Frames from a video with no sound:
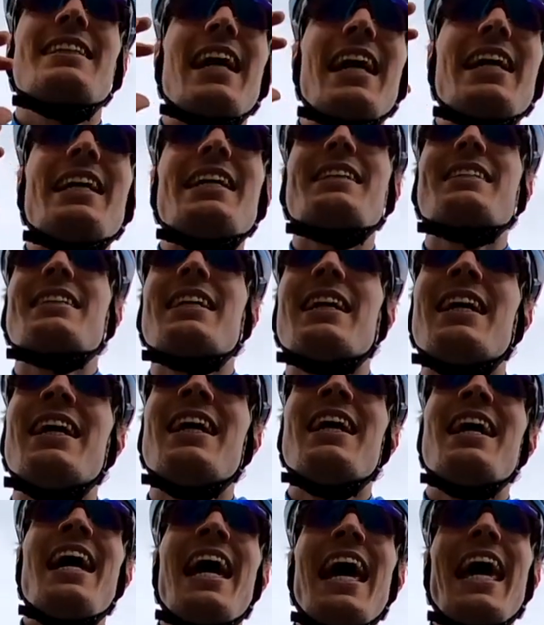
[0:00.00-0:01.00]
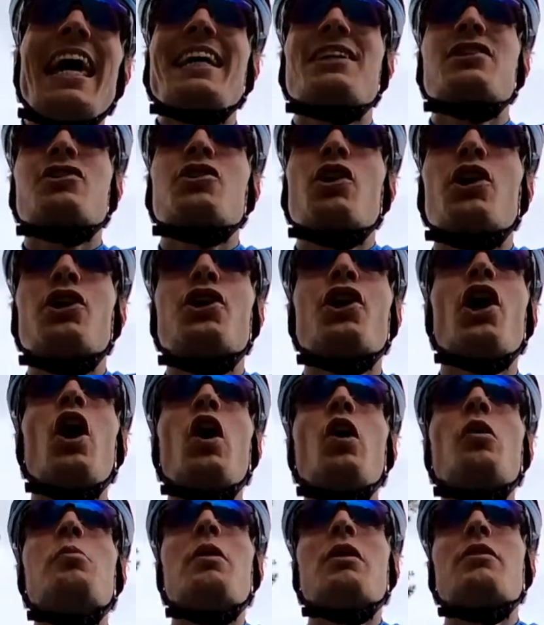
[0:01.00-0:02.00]
that is
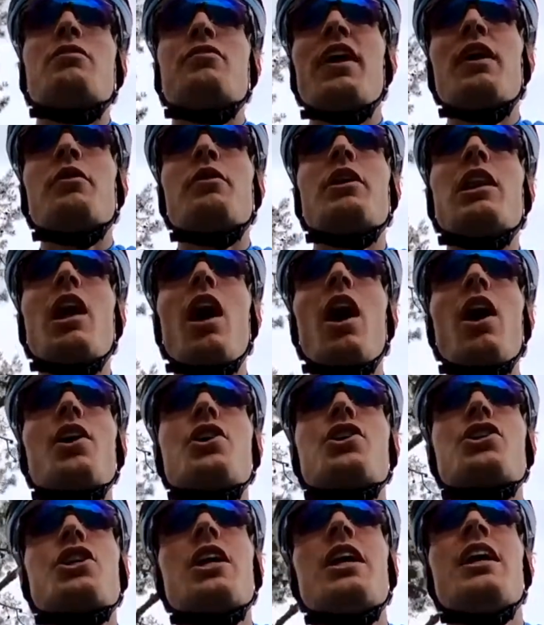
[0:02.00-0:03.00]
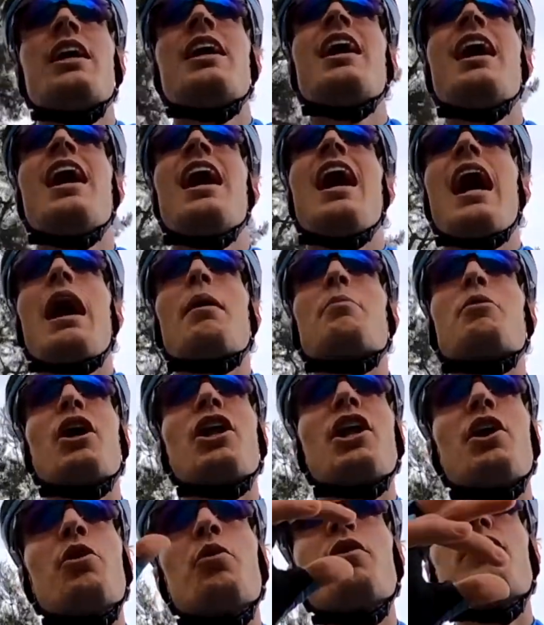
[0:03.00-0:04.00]
external but very large, I'm
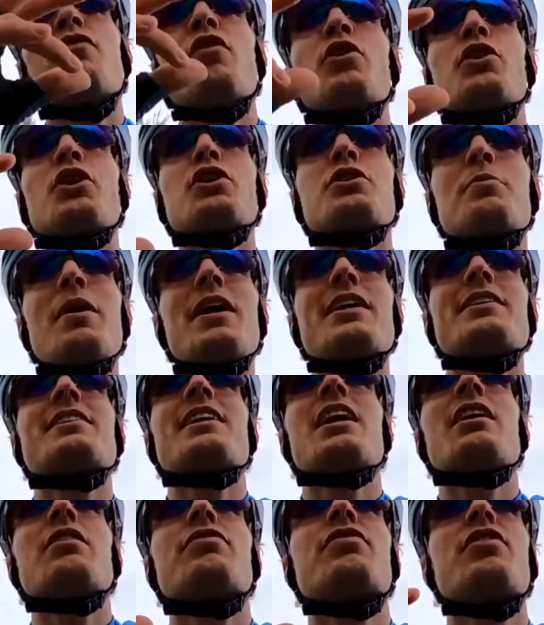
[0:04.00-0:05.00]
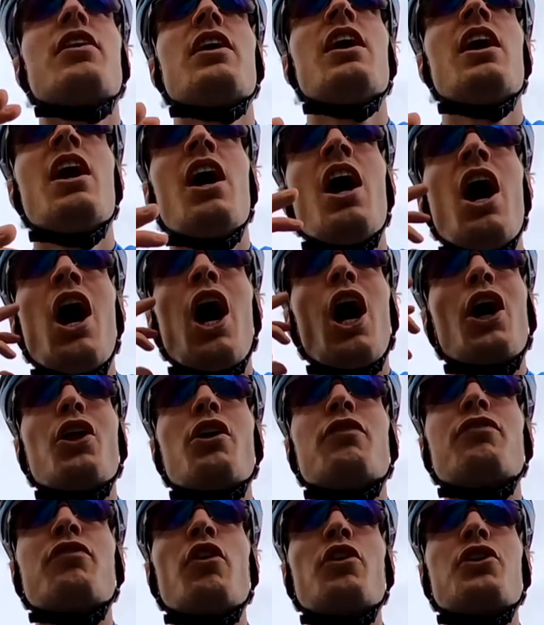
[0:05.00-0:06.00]
gonna refocus myself on
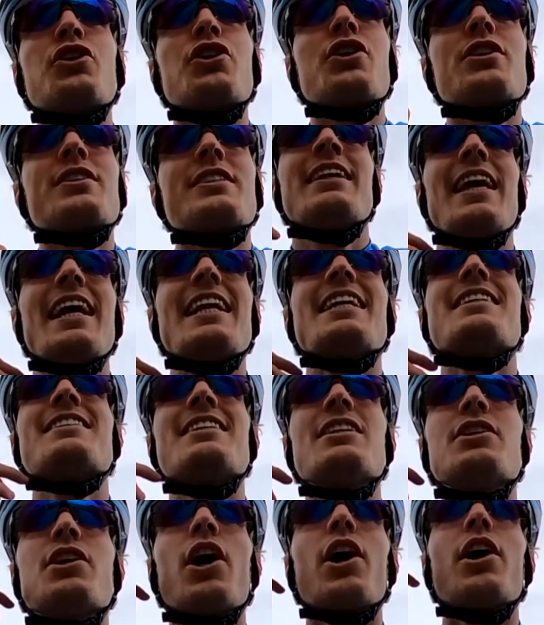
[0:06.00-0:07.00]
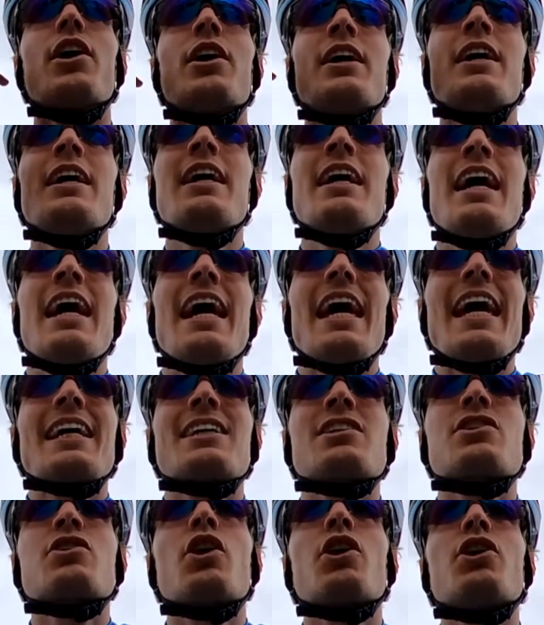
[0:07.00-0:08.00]
a focus that is either
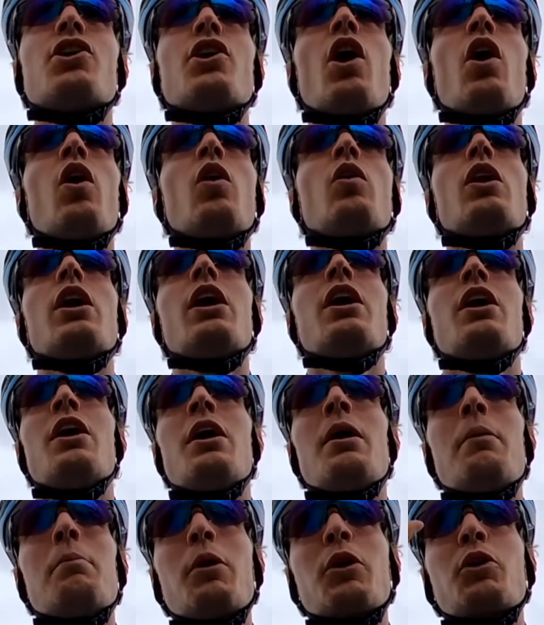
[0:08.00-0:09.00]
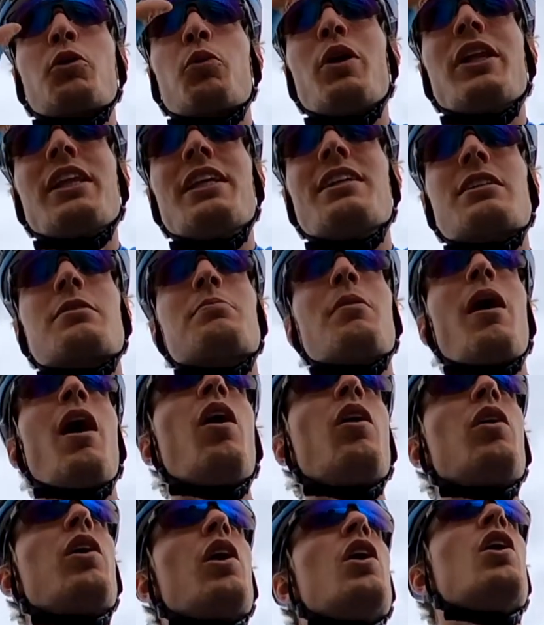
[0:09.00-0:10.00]
external but really
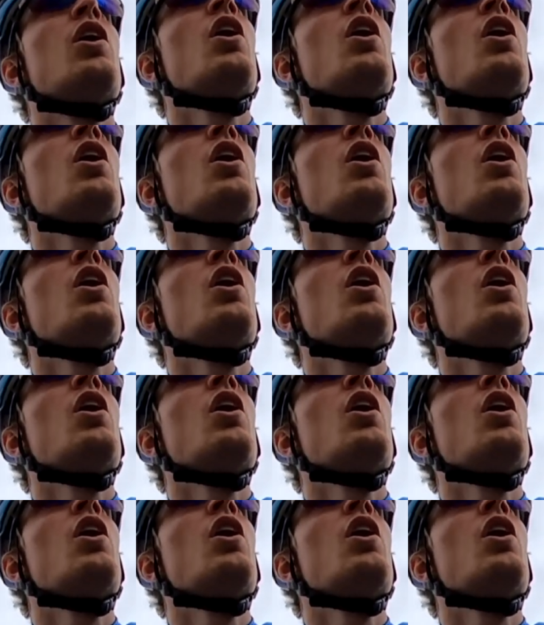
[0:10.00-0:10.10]
small,